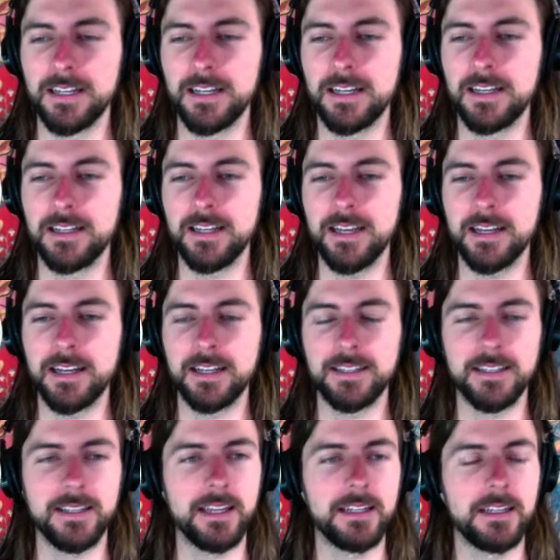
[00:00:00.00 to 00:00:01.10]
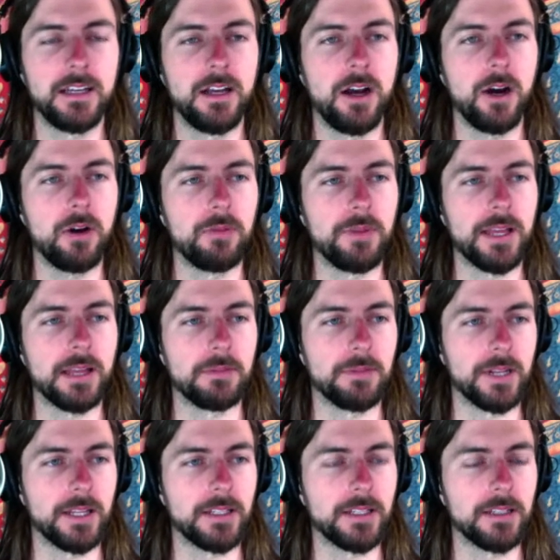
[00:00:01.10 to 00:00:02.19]
yeah, I did that. Oh man,
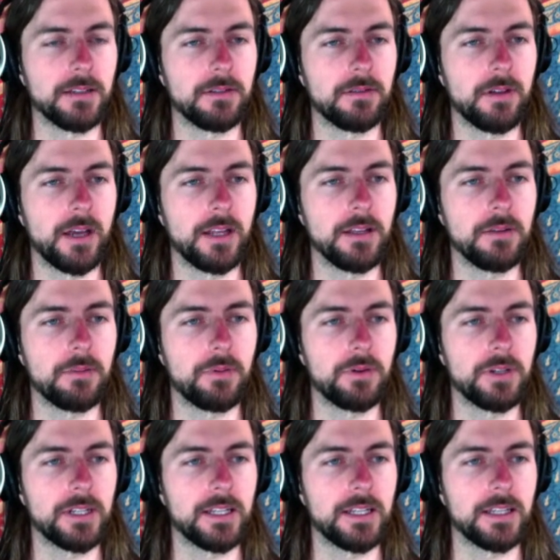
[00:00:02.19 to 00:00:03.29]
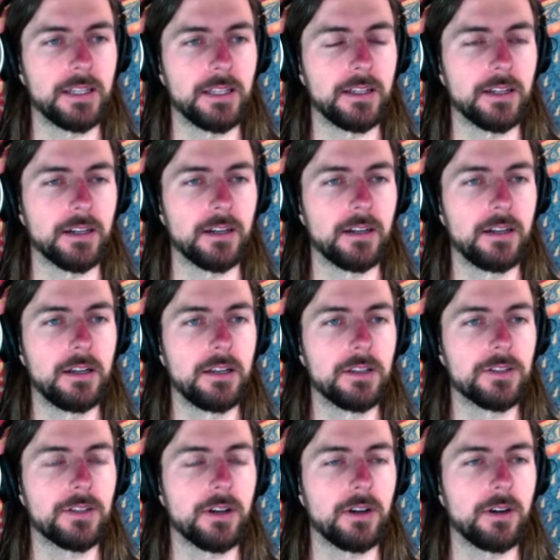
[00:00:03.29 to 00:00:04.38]
but I didn't put it in here.
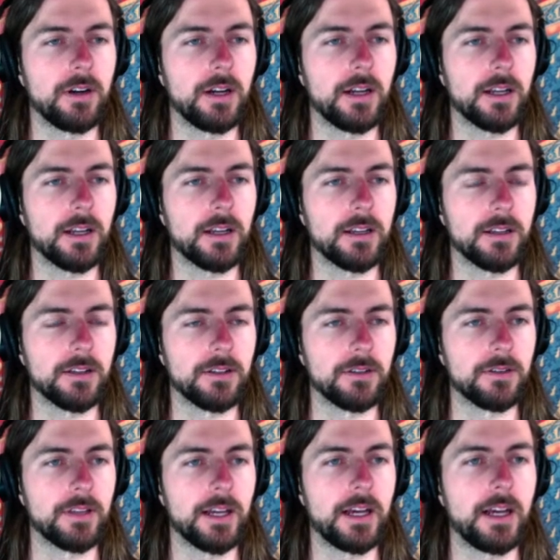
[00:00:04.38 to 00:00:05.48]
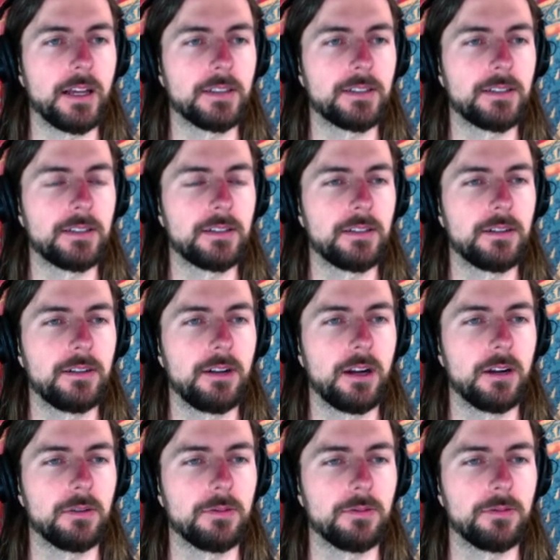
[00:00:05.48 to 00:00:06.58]
So I'm gonna do that
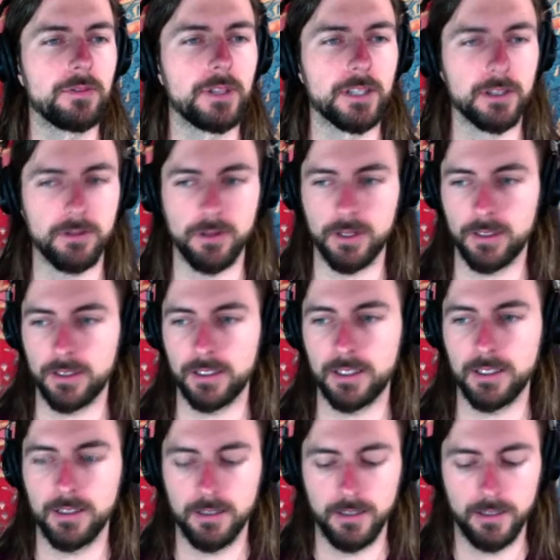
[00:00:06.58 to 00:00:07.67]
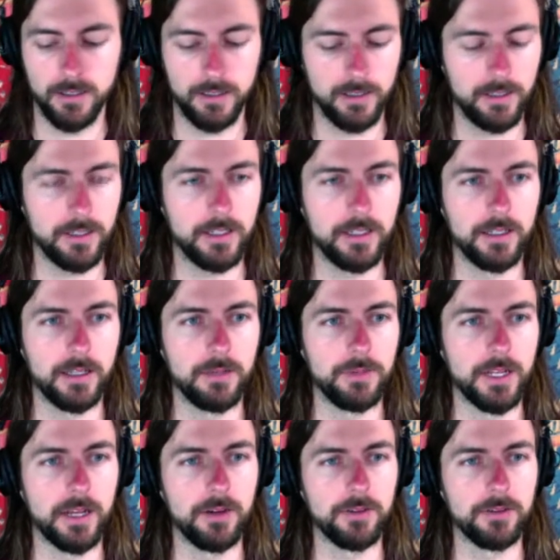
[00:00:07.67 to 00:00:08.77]
really quickly. I
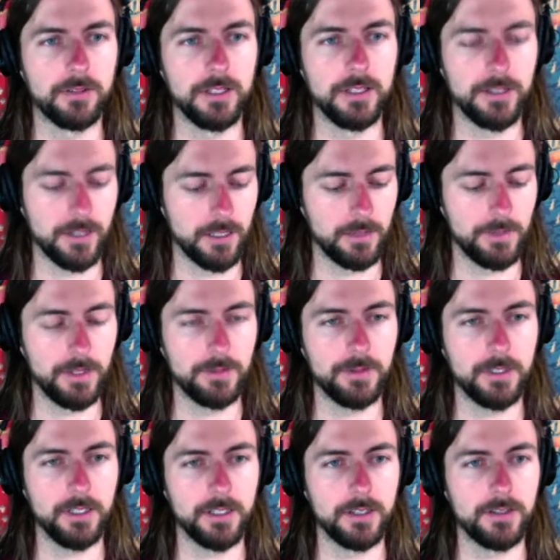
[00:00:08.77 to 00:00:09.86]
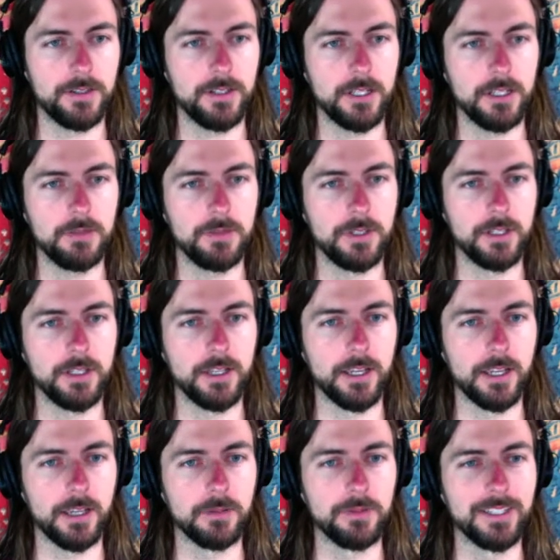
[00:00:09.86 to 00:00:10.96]
mean, how easy could that be? C, B,
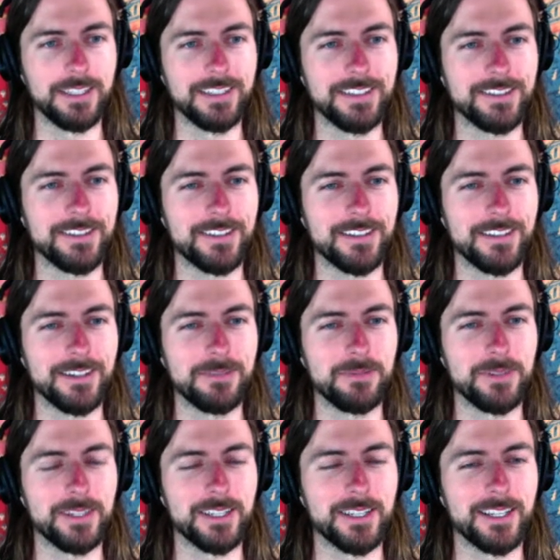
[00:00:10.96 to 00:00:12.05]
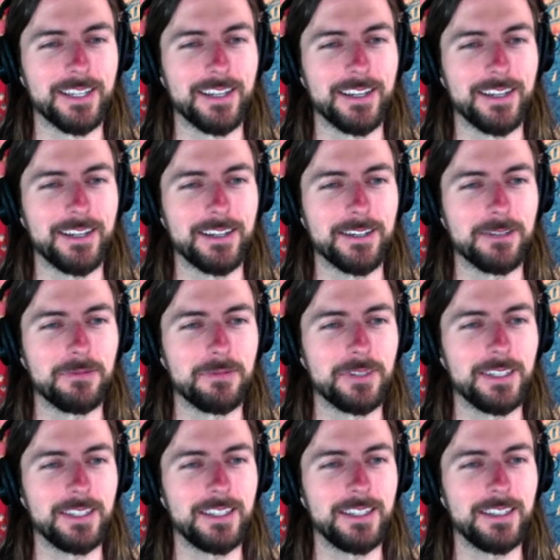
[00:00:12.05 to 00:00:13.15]
A, B, C, B, A,
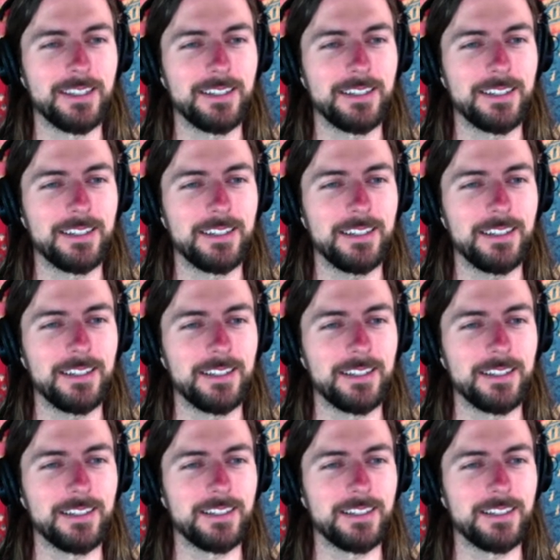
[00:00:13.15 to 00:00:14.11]
B, E.